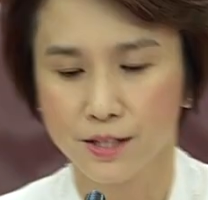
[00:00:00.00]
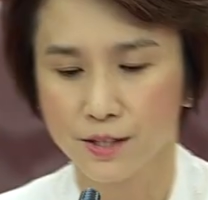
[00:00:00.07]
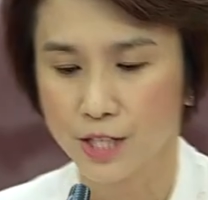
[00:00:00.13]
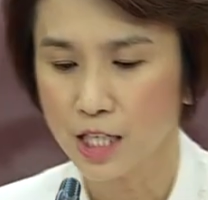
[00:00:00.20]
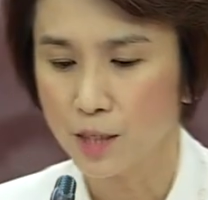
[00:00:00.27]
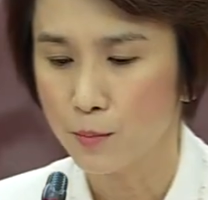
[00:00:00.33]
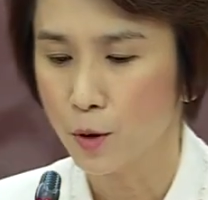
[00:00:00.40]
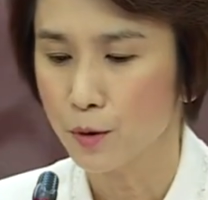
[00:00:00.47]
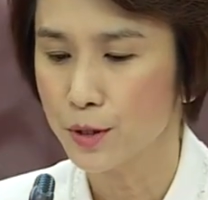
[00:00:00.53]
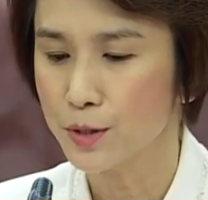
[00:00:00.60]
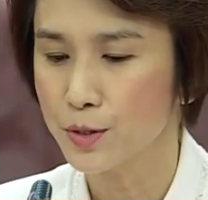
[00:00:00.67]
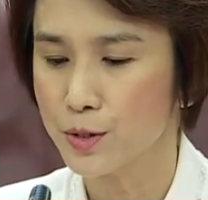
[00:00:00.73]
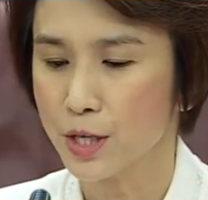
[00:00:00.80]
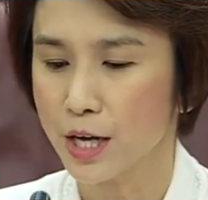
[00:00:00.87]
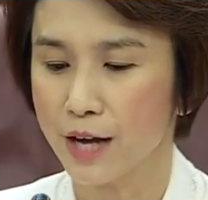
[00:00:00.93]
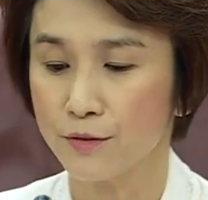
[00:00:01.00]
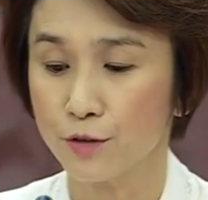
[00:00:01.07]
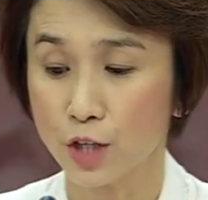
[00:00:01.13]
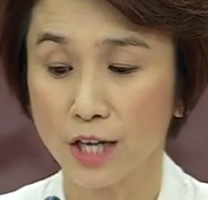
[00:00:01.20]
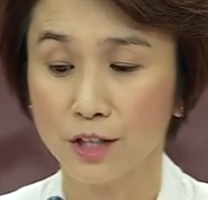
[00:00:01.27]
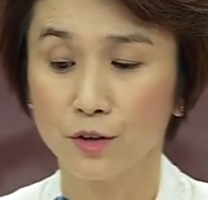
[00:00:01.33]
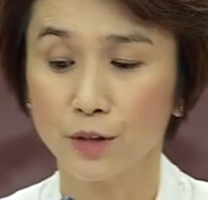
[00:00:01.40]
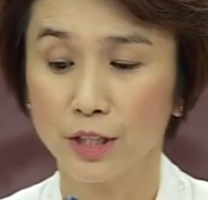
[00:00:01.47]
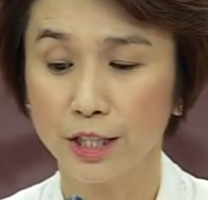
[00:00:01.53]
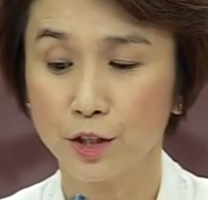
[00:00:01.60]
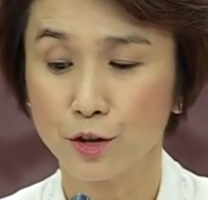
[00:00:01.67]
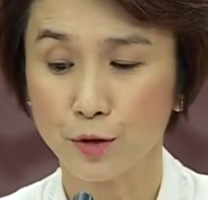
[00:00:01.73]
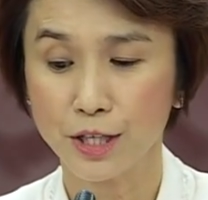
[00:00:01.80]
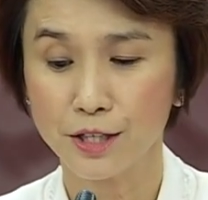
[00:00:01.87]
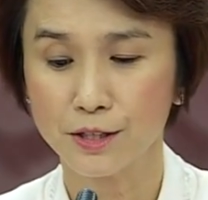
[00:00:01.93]
Singaporeans have generally
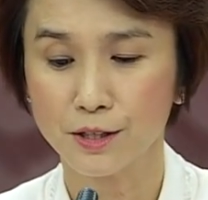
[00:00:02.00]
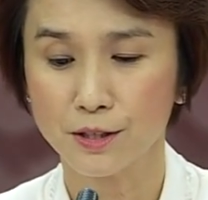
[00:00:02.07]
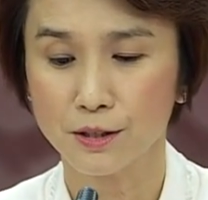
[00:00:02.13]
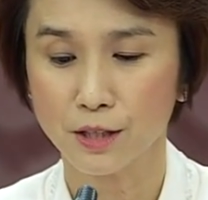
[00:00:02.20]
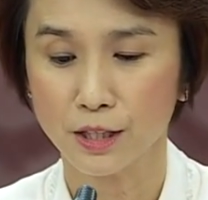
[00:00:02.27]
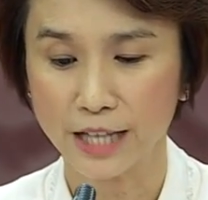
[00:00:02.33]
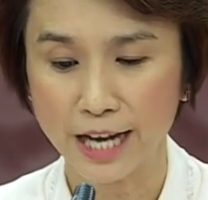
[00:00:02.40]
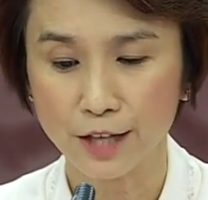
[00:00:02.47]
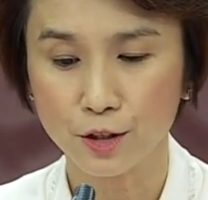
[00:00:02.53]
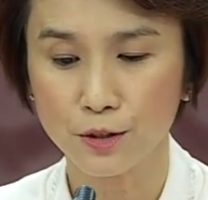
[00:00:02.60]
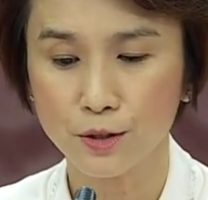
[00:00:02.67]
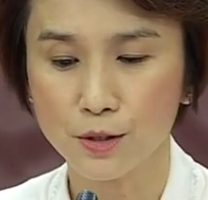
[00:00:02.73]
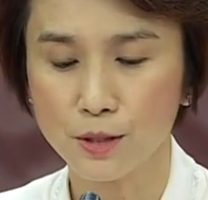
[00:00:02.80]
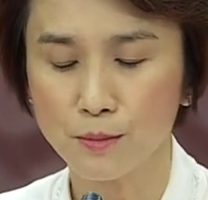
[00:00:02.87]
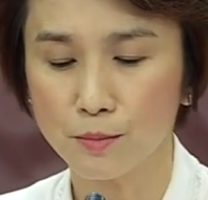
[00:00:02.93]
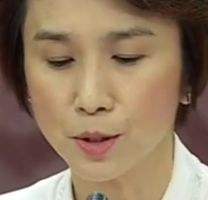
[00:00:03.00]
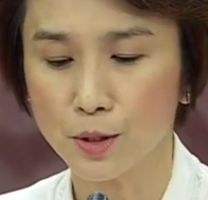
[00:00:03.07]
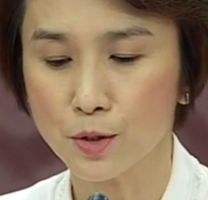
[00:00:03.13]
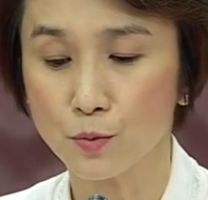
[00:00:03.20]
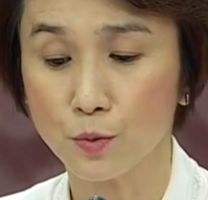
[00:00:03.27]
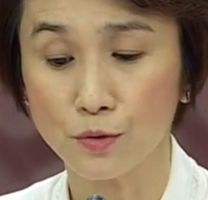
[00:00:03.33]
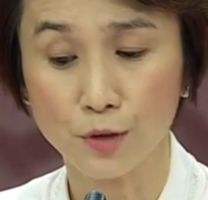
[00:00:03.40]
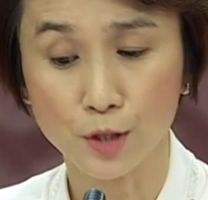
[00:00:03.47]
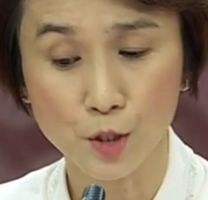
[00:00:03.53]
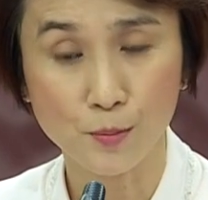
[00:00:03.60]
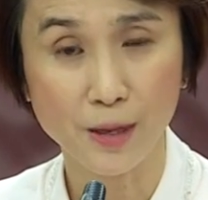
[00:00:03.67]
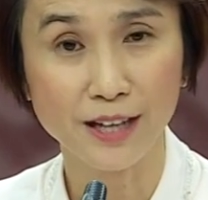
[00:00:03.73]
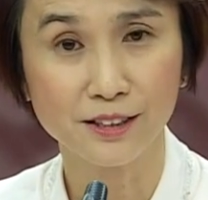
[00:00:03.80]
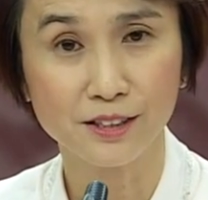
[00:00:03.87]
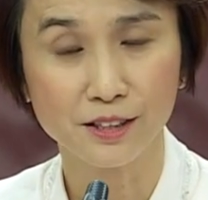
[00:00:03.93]
treated the national symbols with
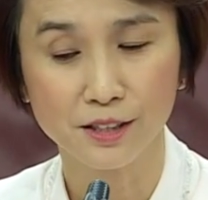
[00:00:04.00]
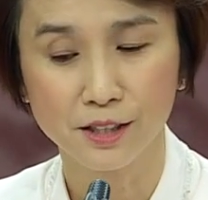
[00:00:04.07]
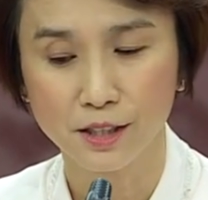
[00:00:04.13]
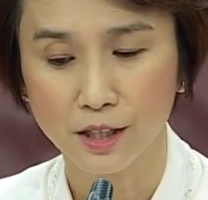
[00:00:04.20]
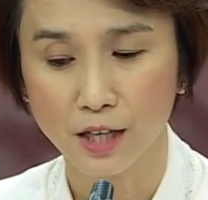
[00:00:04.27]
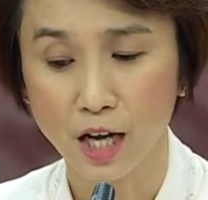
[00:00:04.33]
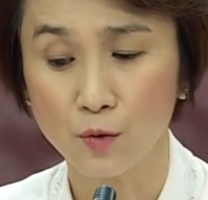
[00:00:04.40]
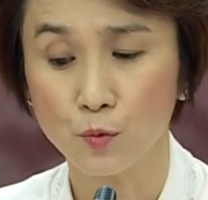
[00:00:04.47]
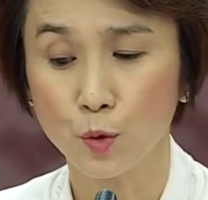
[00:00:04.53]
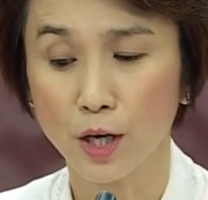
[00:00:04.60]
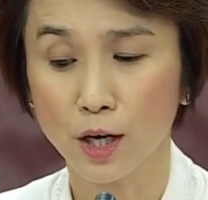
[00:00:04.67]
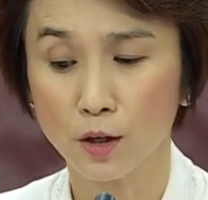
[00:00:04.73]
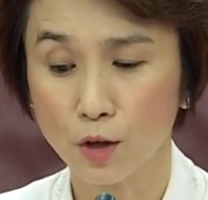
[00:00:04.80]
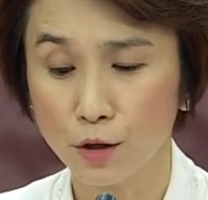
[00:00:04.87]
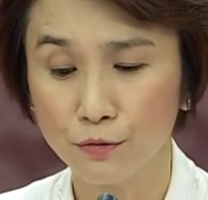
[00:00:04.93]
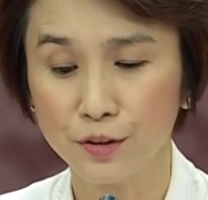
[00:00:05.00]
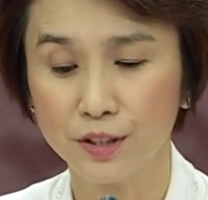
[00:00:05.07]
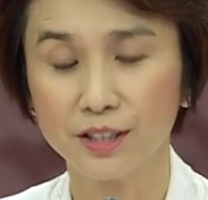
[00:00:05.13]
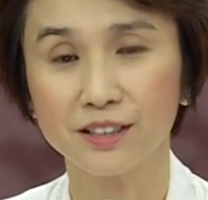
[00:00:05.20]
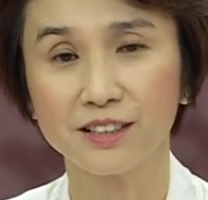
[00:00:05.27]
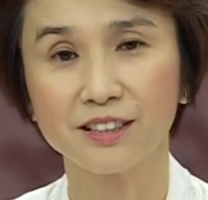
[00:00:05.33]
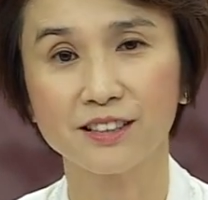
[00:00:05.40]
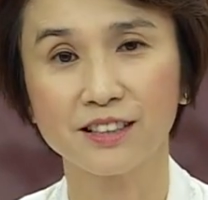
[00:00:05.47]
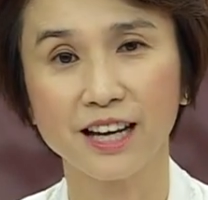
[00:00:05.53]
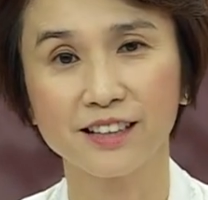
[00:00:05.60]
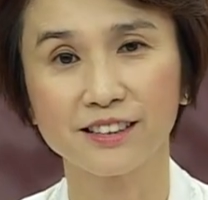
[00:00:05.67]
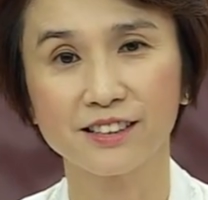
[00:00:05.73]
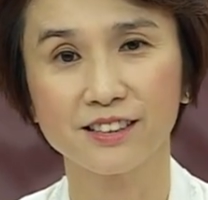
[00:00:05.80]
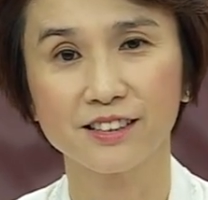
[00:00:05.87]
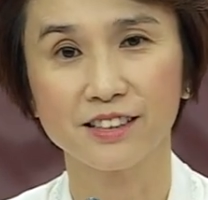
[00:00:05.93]
respect, and we are confident
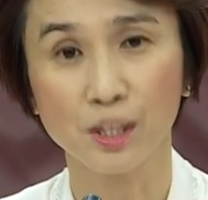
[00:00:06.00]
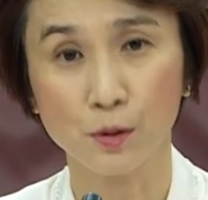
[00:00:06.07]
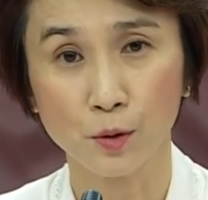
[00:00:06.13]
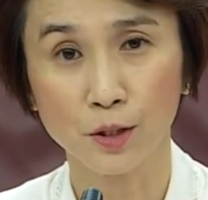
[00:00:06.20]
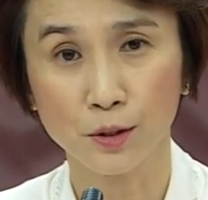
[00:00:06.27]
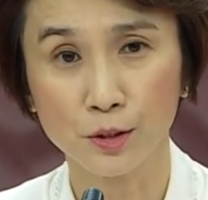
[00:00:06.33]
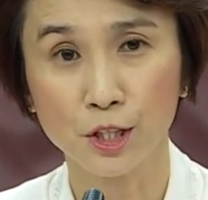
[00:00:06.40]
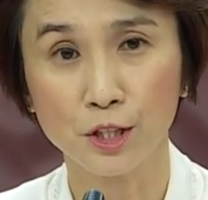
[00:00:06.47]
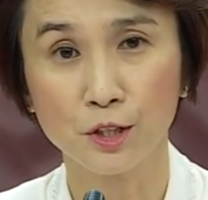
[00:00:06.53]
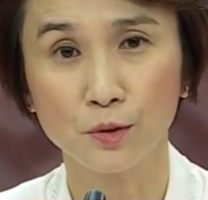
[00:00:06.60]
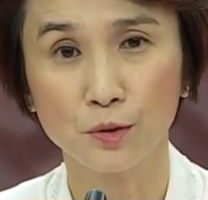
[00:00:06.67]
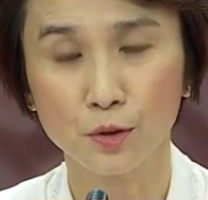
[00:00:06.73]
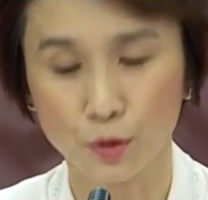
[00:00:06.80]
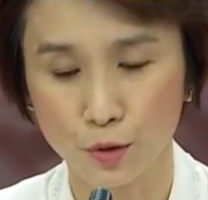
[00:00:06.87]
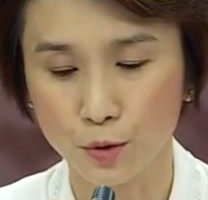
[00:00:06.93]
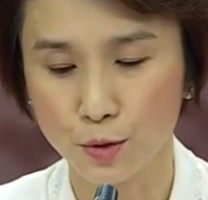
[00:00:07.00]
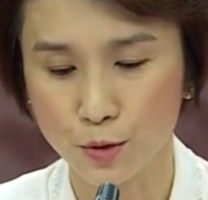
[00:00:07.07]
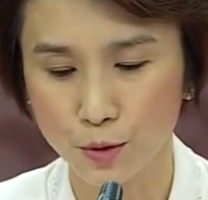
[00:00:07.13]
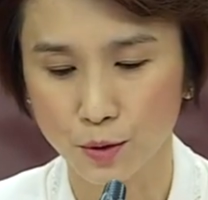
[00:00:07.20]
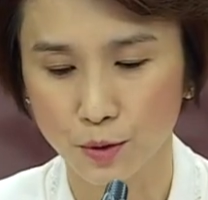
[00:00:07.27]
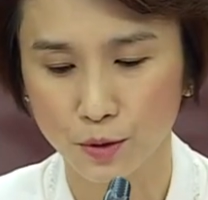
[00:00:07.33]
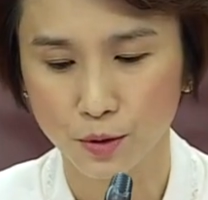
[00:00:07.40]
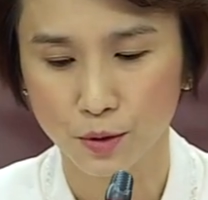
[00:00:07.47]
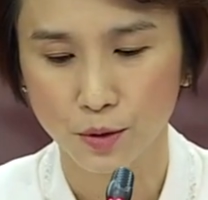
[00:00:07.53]
that they will continue to do so.